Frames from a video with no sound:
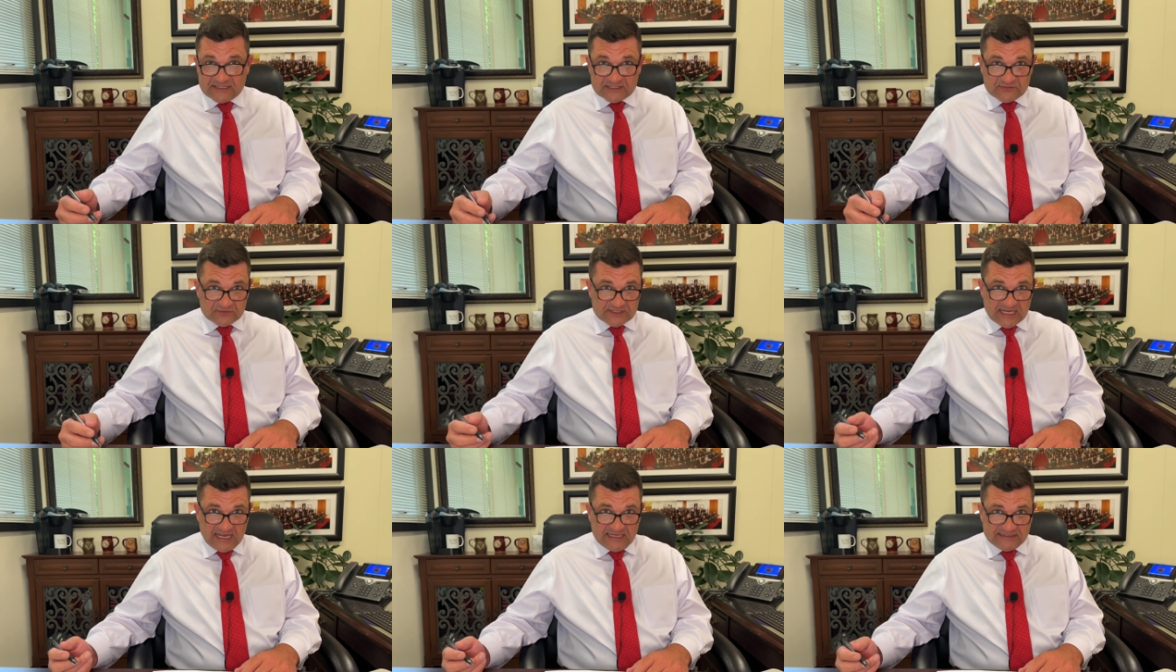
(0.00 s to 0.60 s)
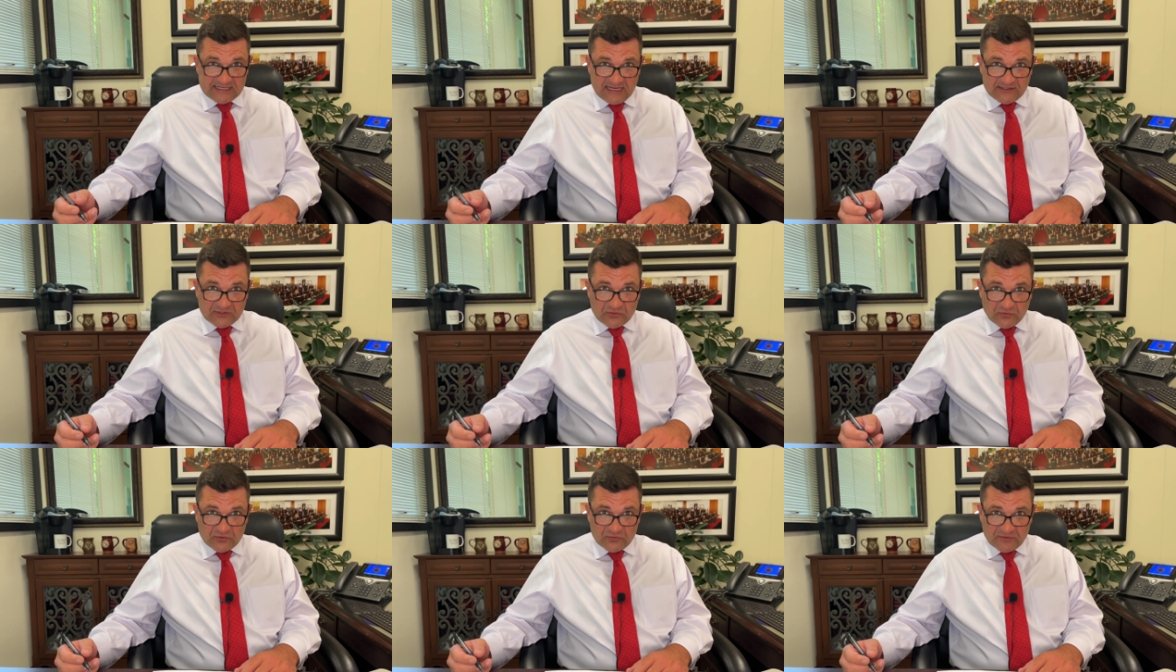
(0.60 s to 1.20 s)
This was a
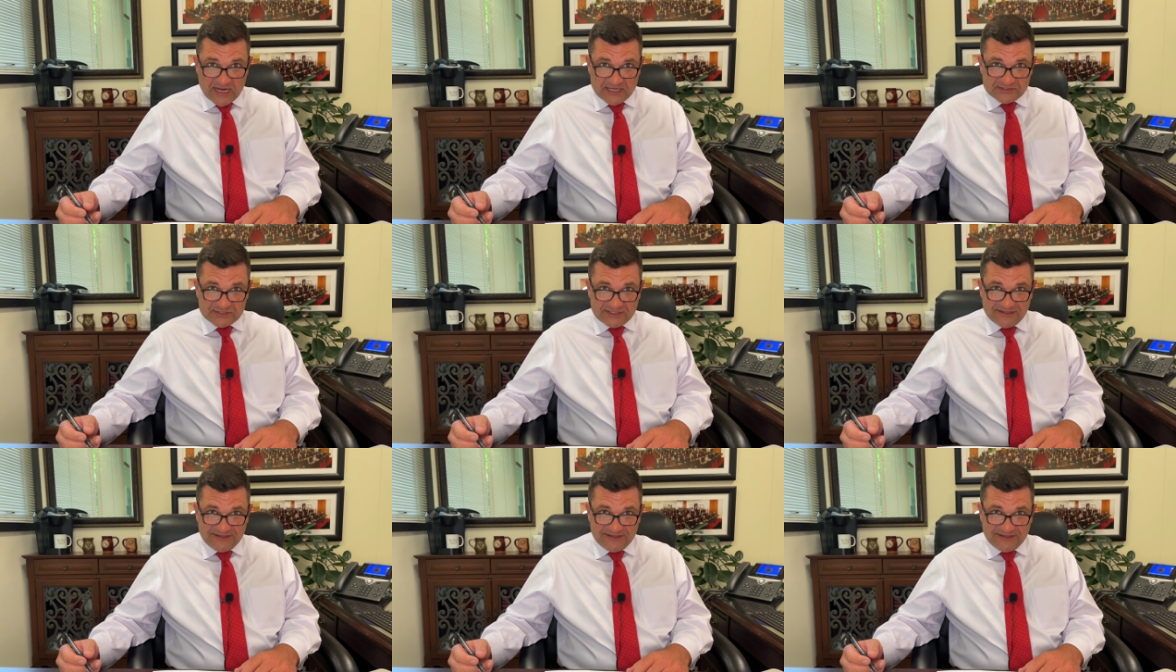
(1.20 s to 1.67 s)
technical correction